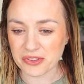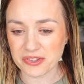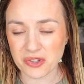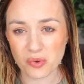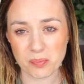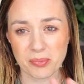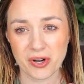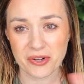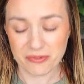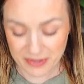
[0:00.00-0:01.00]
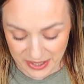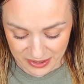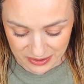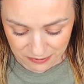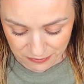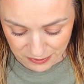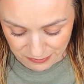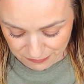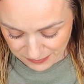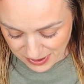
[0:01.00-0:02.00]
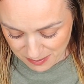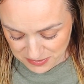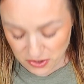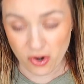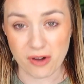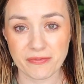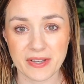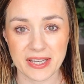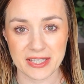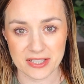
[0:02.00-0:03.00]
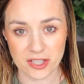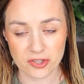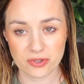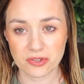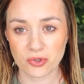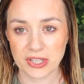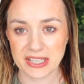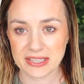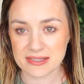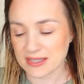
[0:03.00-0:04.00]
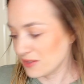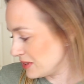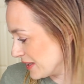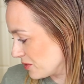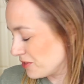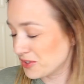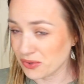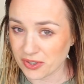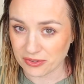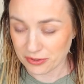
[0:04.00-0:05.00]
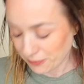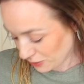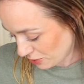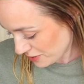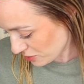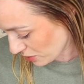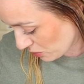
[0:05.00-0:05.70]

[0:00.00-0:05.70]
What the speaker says: throw part of the hair that comes off into the toilet because I don't like to throw it on the floor. So